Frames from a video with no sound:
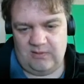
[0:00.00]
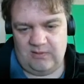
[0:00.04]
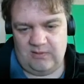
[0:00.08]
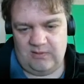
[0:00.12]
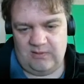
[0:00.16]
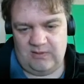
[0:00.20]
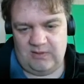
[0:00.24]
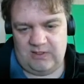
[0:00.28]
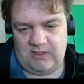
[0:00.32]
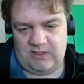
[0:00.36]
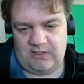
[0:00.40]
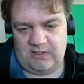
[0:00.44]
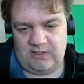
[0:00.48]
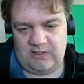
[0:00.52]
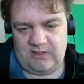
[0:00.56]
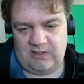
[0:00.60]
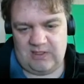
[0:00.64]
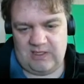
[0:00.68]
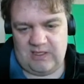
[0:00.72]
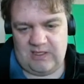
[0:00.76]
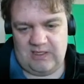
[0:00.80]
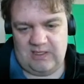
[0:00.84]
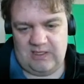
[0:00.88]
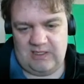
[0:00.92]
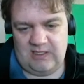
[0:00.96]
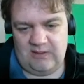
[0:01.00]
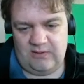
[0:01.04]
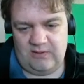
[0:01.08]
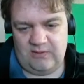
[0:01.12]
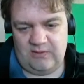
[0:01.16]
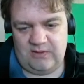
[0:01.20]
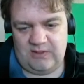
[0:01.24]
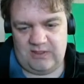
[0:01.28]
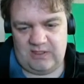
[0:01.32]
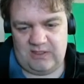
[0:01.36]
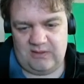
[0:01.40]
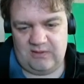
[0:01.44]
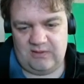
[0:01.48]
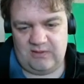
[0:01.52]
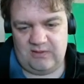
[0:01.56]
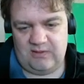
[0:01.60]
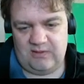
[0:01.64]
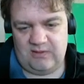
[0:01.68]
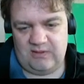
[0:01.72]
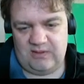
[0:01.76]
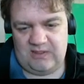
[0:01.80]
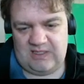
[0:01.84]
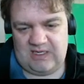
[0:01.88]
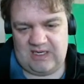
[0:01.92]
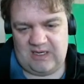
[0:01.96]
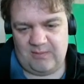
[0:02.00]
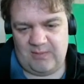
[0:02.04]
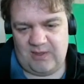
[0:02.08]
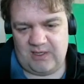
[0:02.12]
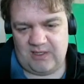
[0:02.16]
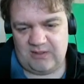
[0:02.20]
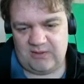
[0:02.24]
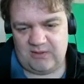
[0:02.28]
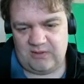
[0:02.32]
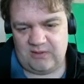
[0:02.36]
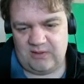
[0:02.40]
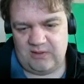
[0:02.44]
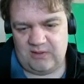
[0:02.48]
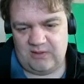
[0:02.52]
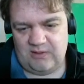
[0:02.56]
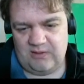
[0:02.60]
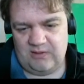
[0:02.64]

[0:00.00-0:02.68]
Is that just like lint, or is that a buckazoid?